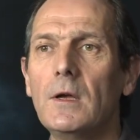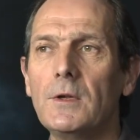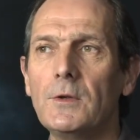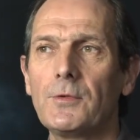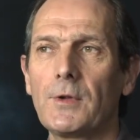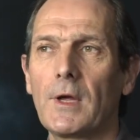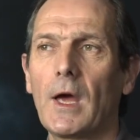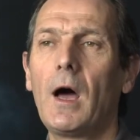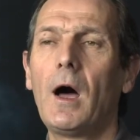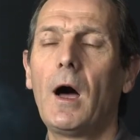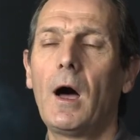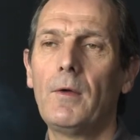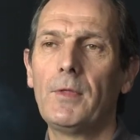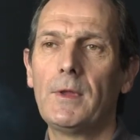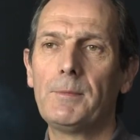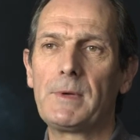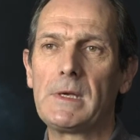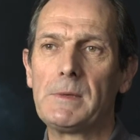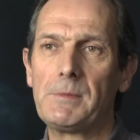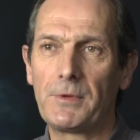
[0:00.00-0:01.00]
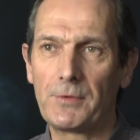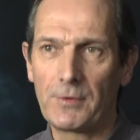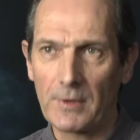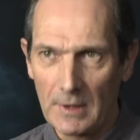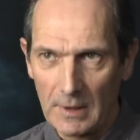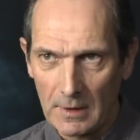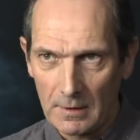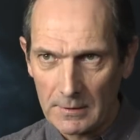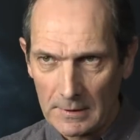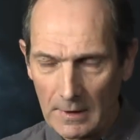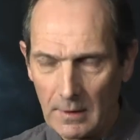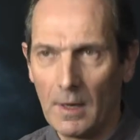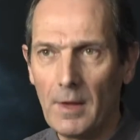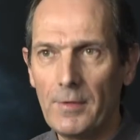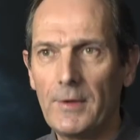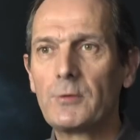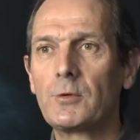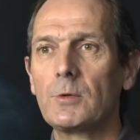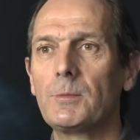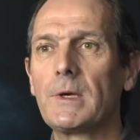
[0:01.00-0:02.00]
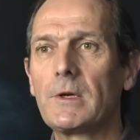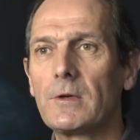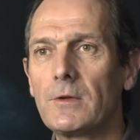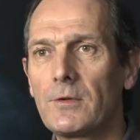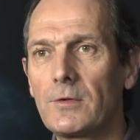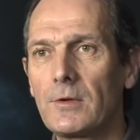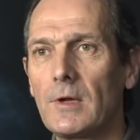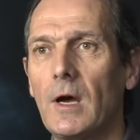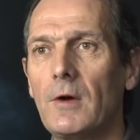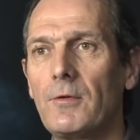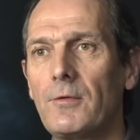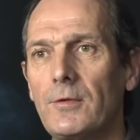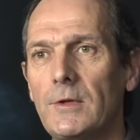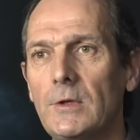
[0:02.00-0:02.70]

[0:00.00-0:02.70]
you say, ah, the BBC, this will be good stuff.